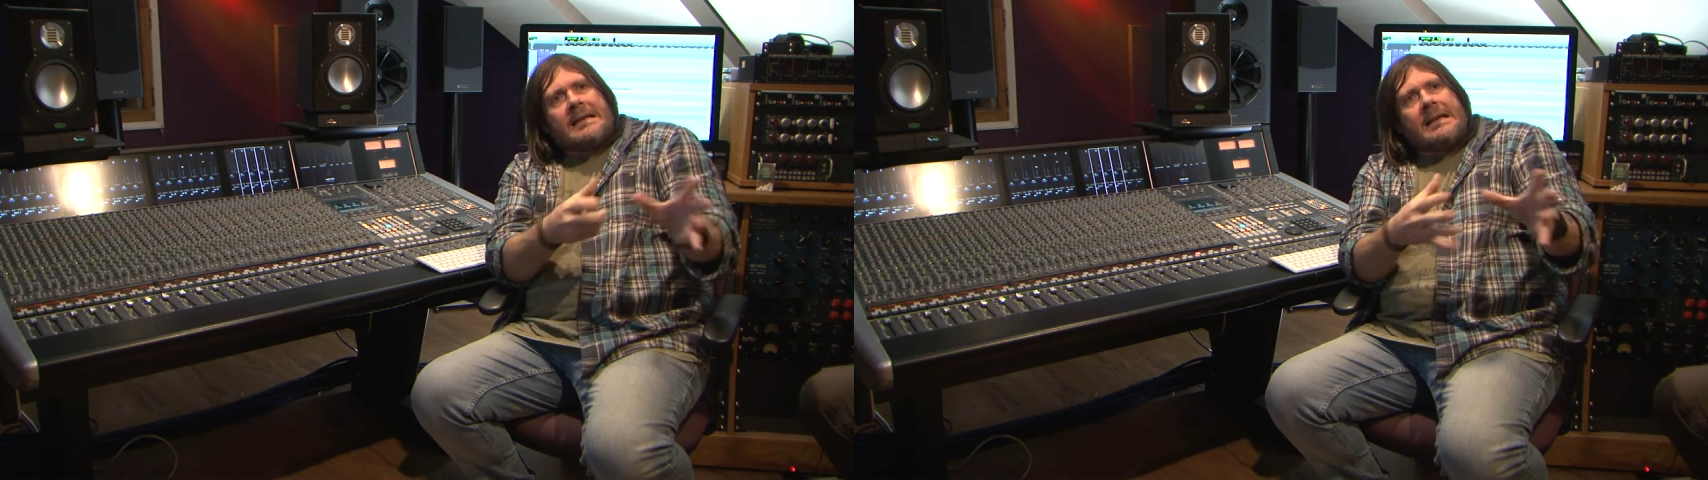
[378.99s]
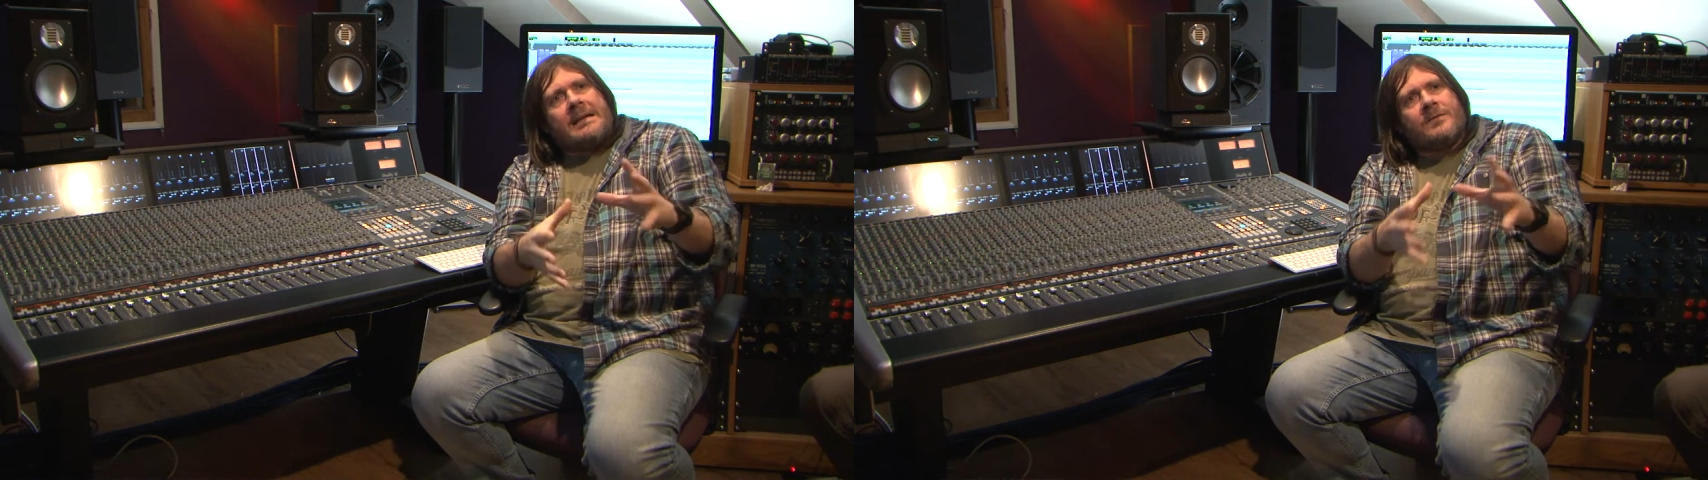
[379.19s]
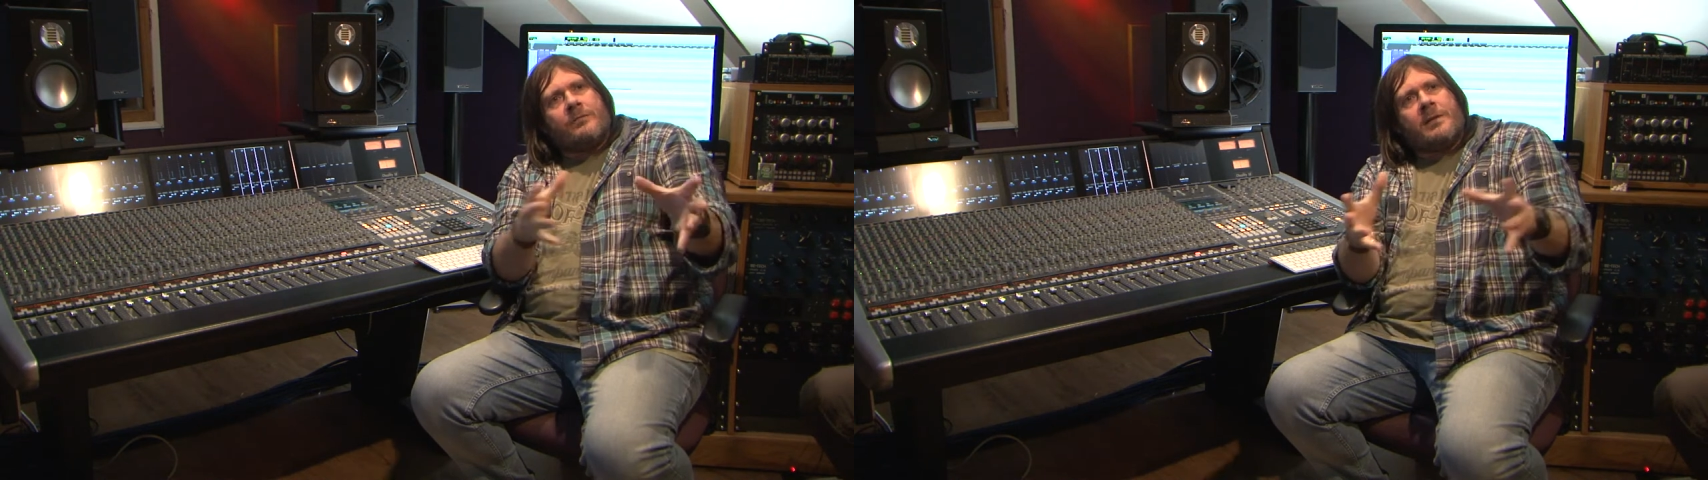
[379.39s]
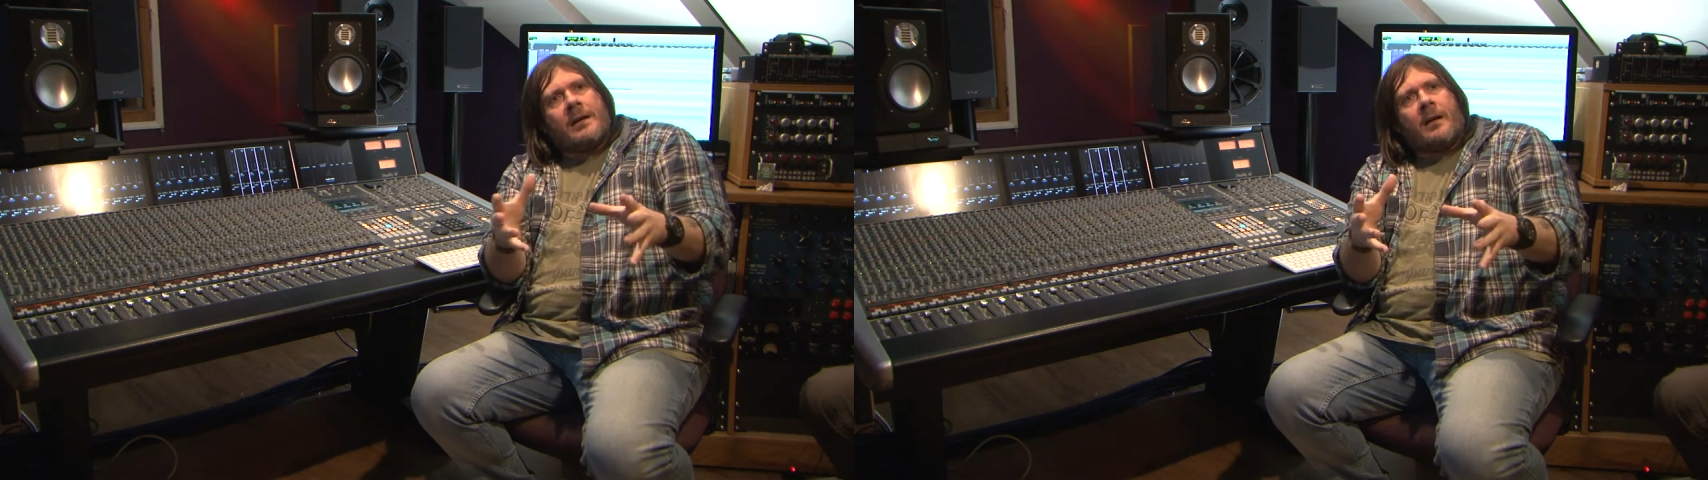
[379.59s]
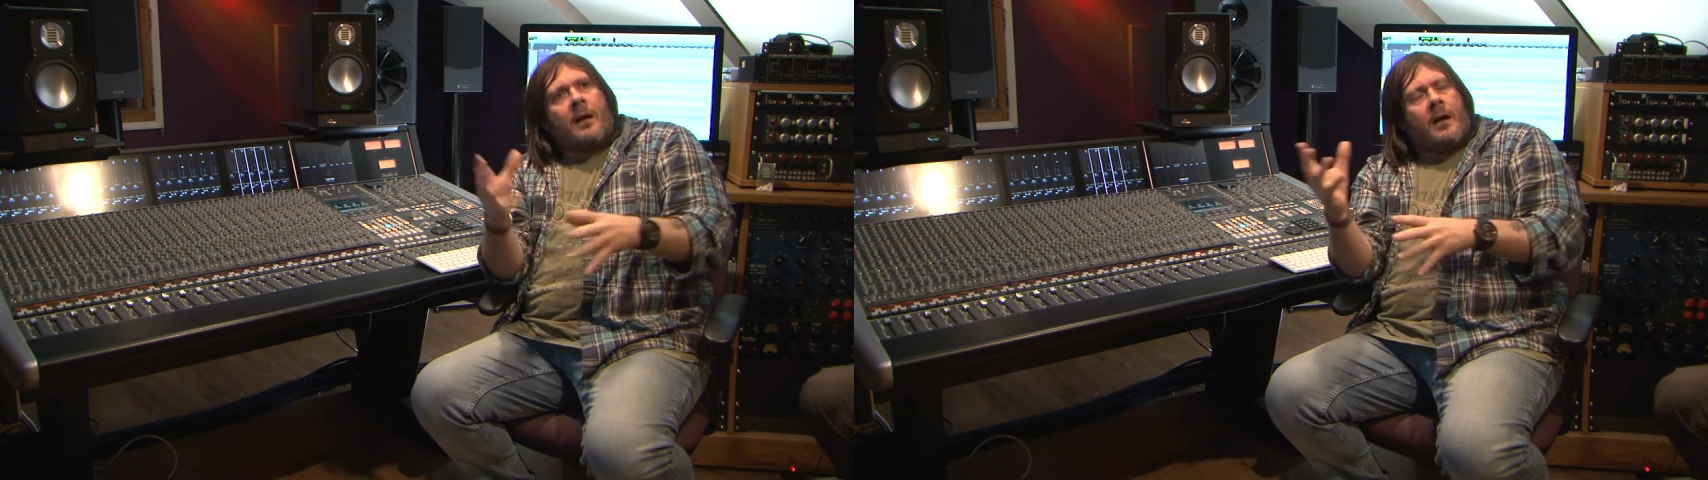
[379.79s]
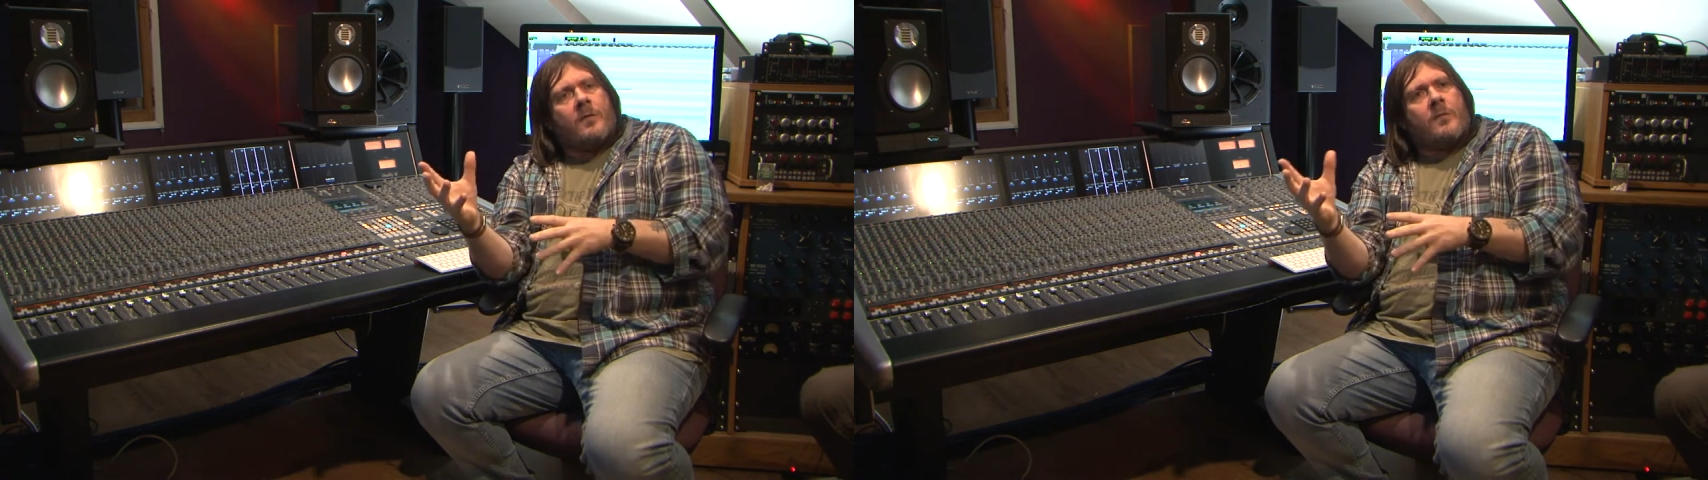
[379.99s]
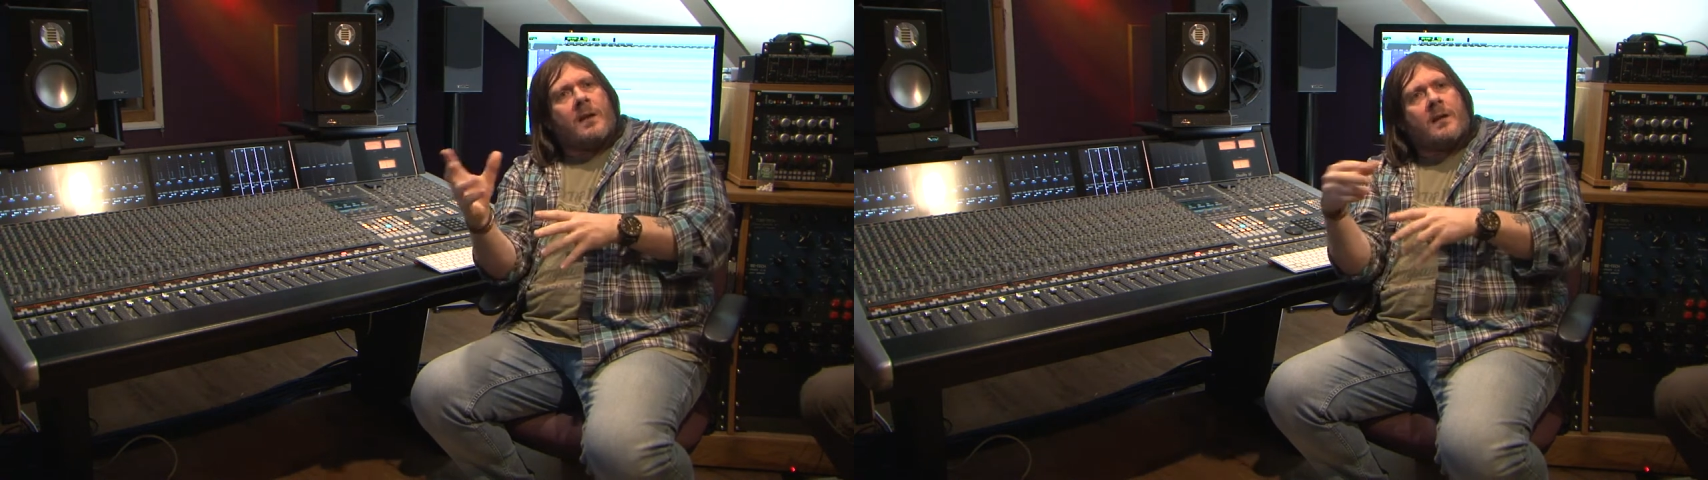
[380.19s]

his rig at home.